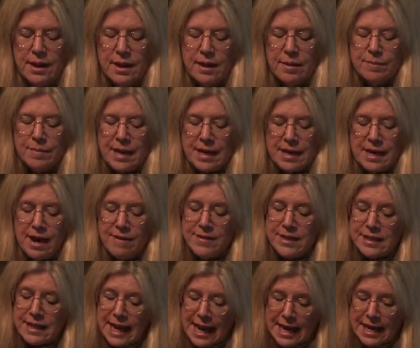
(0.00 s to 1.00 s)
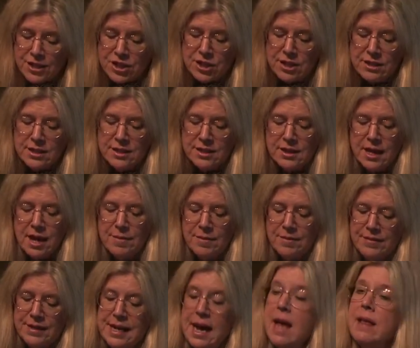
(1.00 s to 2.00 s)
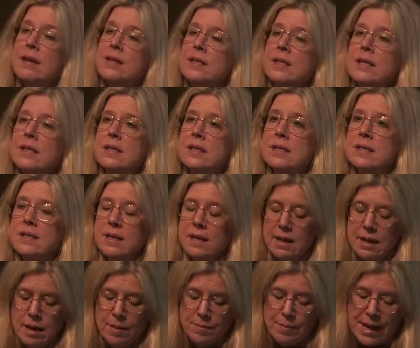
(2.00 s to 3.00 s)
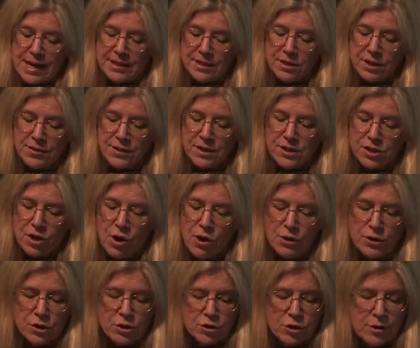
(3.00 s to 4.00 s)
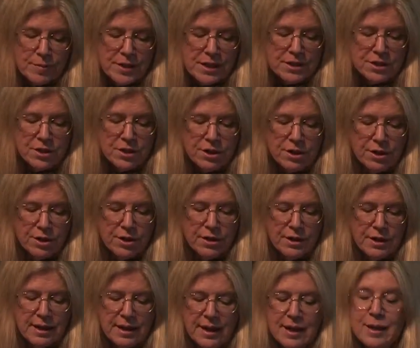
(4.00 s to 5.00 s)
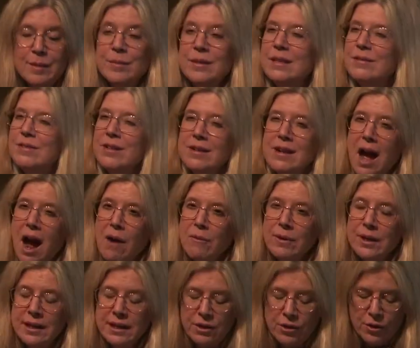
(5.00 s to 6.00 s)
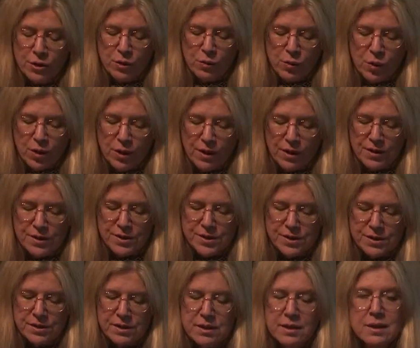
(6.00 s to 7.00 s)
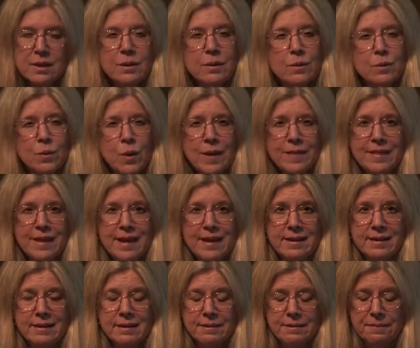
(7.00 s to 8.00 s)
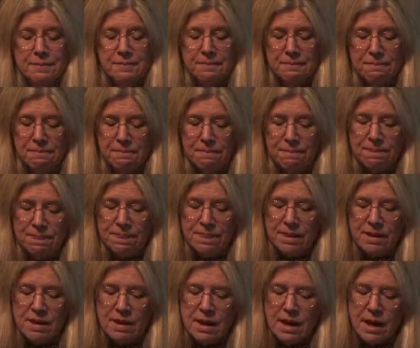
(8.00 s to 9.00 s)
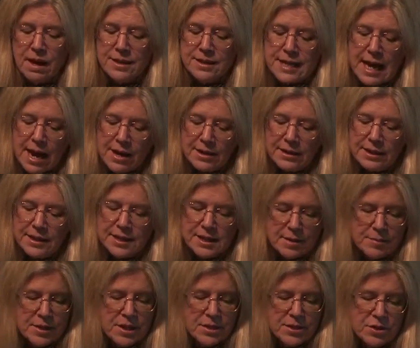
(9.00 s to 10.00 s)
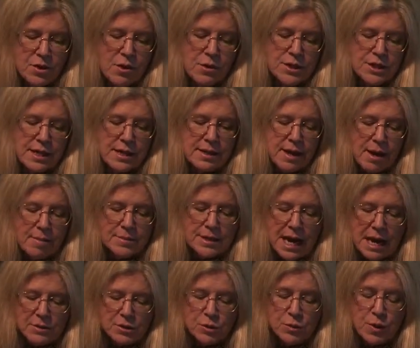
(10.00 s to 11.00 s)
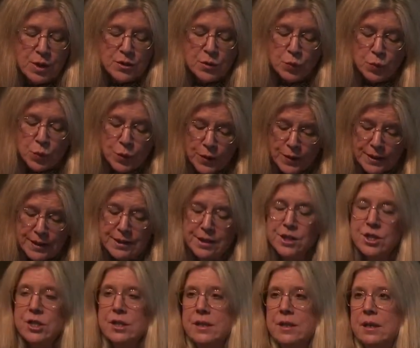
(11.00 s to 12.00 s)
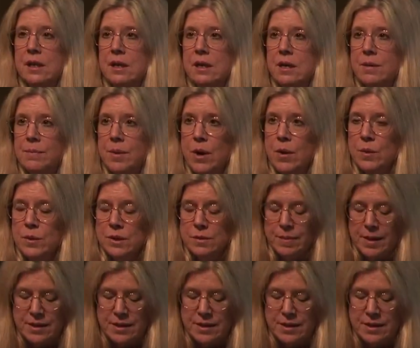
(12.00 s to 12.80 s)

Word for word: Many have engaged in this type of analysis based on the songs attributed to her, but if they're not really her words, what then? Undoubtedly, some of the songs that come down to us were initially composed by